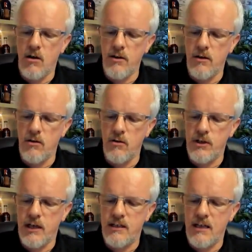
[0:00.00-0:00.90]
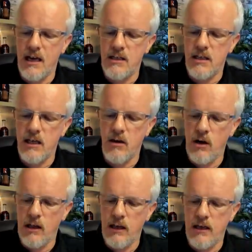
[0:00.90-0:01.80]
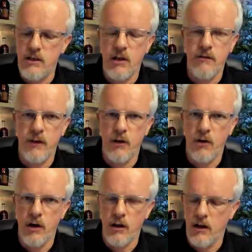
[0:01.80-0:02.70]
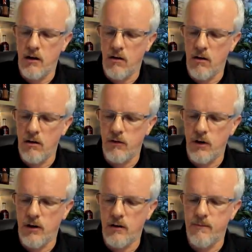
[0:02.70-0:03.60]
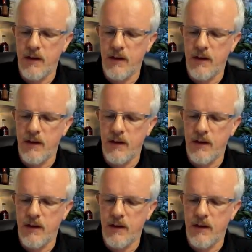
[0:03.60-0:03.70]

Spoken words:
on the nose, intensely oily sunflower oil and olive oil,